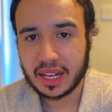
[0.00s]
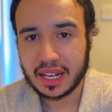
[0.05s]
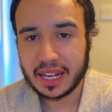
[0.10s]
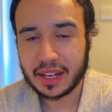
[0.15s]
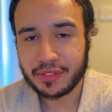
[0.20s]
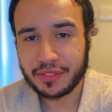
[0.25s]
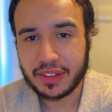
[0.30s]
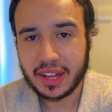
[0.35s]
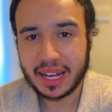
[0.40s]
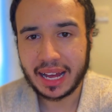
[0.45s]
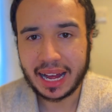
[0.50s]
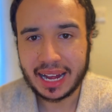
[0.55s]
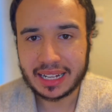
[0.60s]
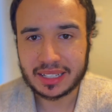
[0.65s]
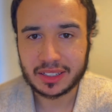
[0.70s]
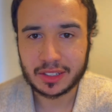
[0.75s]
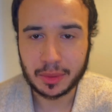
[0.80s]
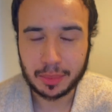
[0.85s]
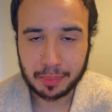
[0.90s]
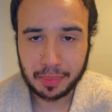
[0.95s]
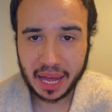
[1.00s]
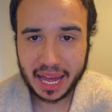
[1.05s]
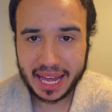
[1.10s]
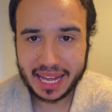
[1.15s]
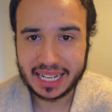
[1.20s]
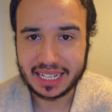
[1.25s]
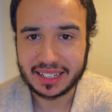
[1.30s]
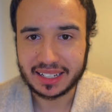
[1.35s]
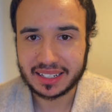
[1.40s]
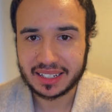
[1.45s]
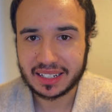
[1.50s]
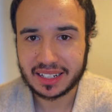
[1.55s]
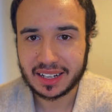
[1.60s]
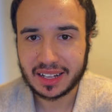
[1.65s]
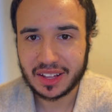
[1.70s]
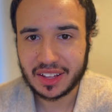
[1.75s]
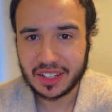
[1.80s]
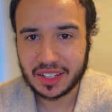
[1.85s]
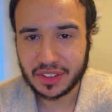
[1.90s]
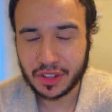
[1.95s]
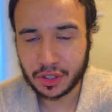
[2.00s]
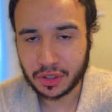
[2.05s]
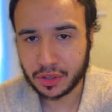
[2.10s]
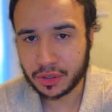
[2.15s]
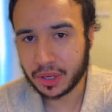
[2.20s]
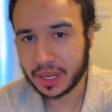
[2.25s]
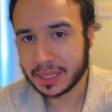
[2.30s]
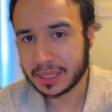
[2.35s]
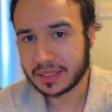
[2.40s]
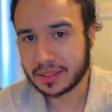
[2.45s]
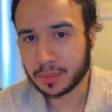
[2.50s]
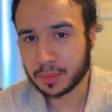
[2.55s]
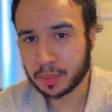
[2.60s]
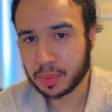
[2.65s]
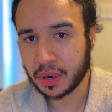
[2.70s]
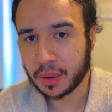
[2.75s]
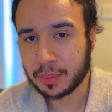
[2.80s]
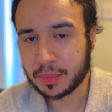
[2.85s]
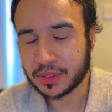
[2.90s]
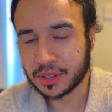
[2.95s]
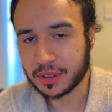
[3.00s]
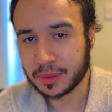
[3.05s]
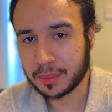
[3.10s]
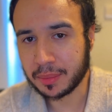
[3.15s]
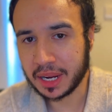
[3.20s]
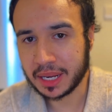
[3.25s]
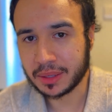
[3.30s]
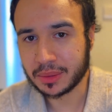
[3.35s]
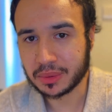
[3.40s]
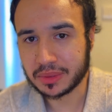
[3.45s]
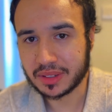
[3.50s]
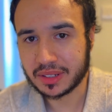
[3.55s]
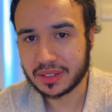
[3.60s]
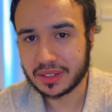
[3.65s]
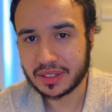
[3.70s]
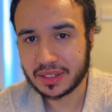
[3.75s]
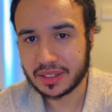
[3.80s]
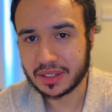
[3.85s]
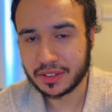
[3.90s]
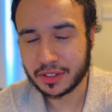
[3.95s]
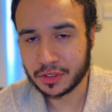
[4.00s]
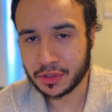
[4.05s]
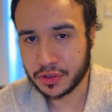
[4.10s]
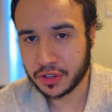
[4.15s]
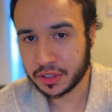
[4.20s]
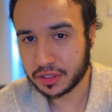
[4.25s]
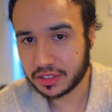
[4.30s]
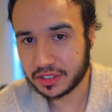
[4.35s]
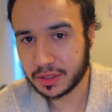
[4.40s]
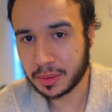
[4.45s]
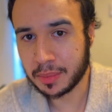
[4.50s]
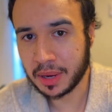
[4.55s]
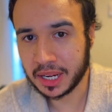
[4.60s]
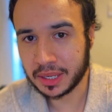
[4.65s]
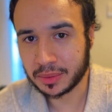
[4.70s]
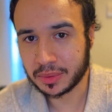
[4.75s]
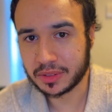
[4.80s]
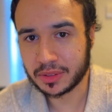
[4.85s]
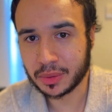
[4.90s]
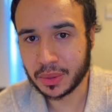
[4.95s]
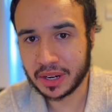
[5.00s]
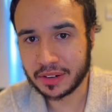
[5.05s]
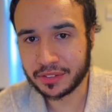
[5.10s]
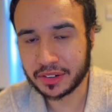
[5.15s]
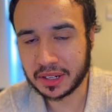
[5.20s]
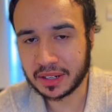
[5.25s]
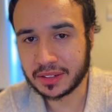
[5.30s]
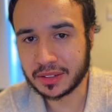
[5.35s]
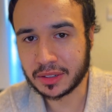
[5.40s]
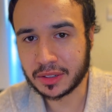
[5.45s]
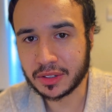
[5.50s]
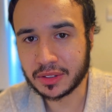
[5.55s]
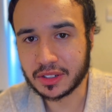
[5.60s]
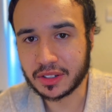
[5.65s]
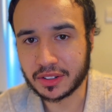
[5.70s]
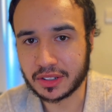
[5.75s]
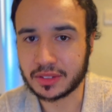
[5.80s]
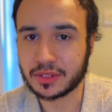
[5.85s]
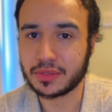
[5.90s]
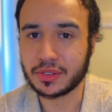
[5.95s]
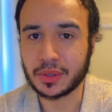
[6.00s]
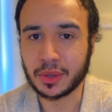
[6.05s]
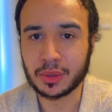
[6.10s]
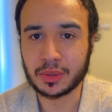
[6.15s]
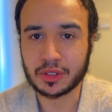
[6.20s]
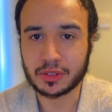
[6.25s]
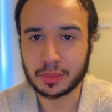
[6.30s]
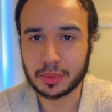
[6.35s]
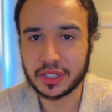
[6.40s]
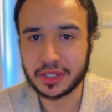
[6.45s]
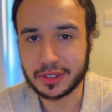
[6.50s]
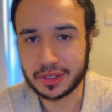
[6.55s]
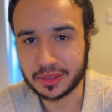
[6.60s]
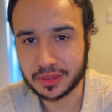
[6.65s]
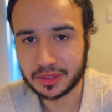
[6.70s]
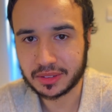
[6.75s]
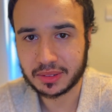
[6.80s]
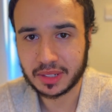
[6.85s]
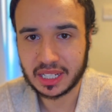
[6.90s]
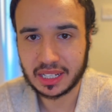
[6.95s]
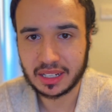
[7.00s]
if they had to pay the correct and proper amount, the just amount to African countries for those minerals?